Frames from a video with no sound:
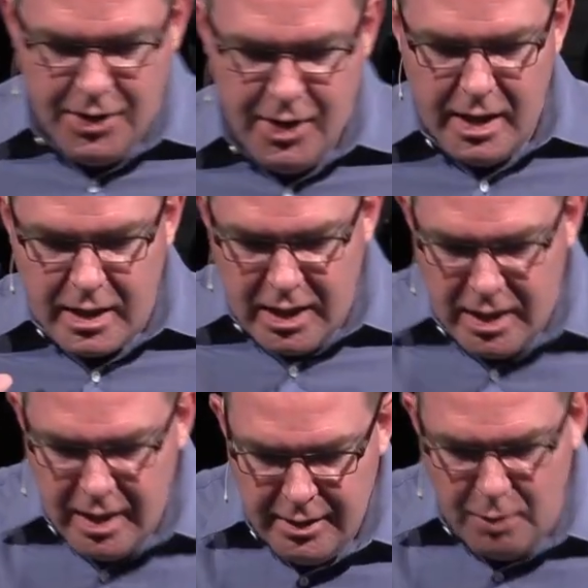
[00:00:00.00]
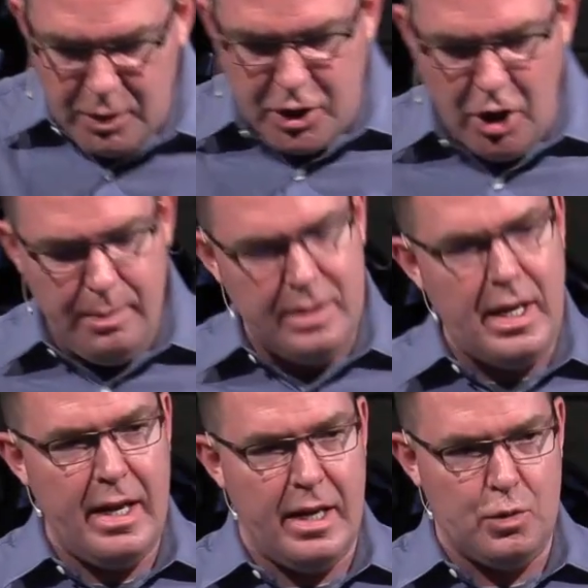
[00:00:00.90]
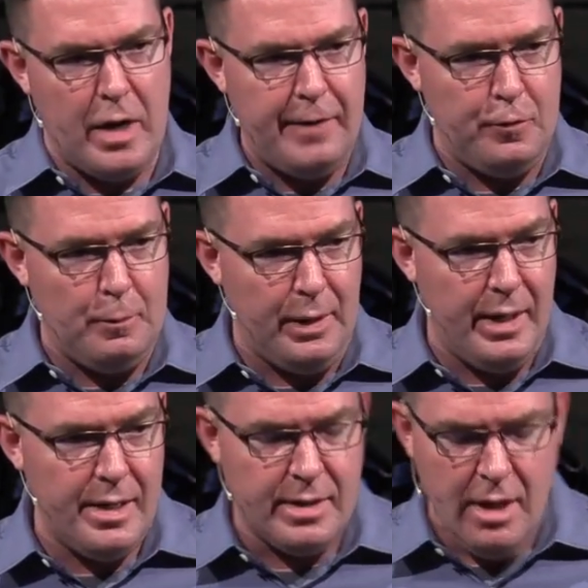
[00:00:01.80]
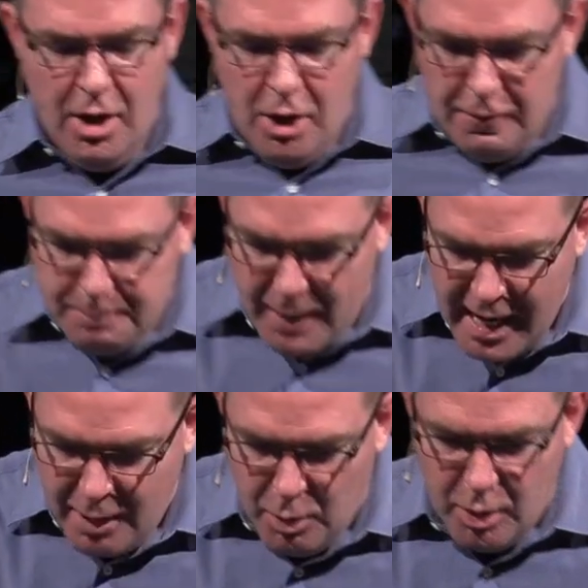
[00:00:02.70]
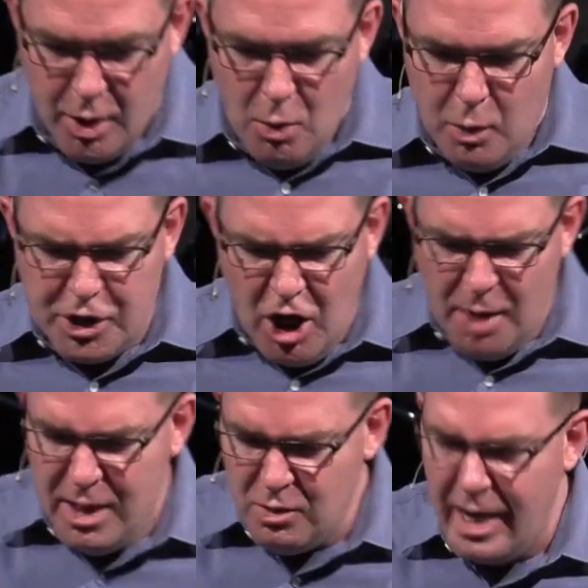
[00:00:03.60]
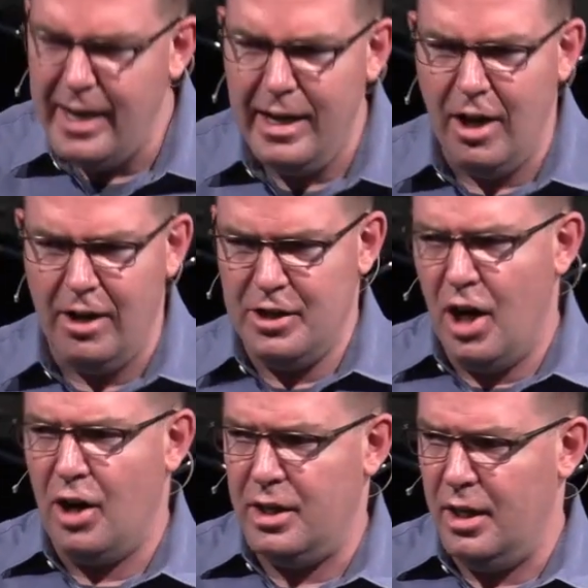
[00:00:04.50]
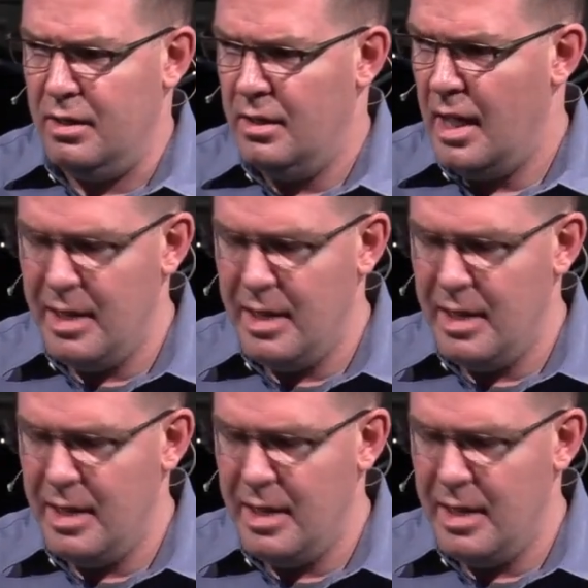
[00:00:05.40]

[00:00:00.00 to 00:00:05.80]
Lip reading: that a king that would come and take his rightful place of power would come in riding on a donkey.